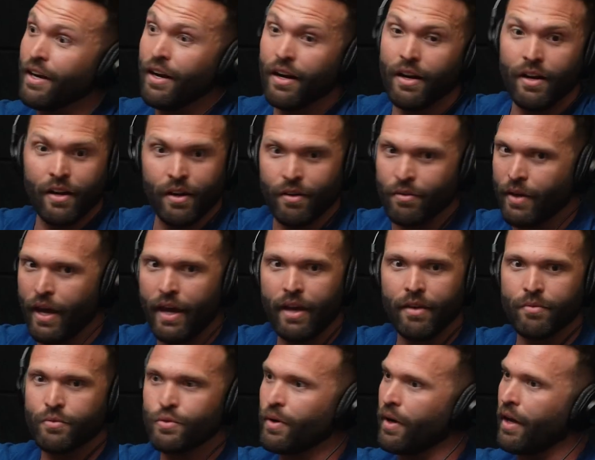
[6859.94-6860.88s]
no.
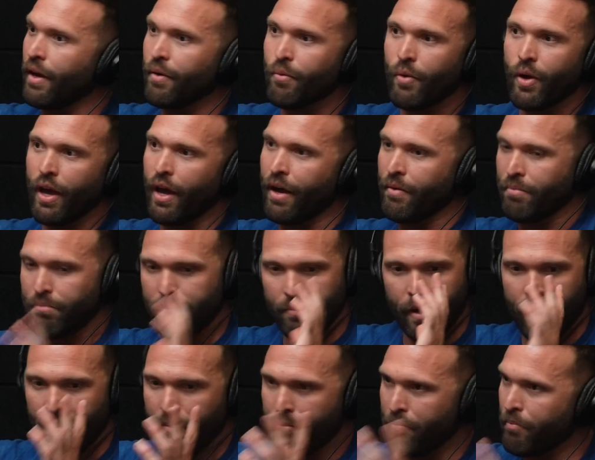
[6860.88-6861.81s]
Hey, we
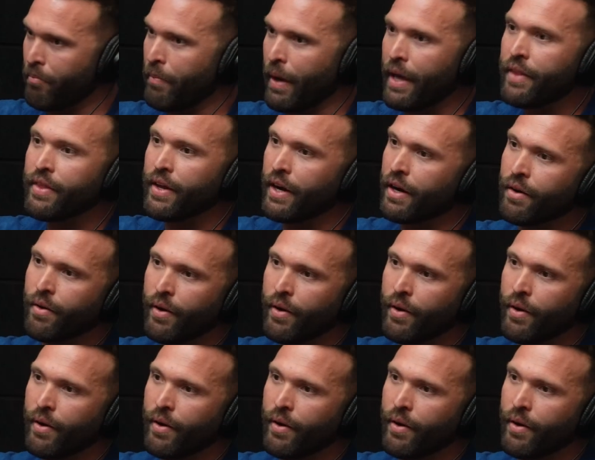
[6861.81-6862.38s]
been there.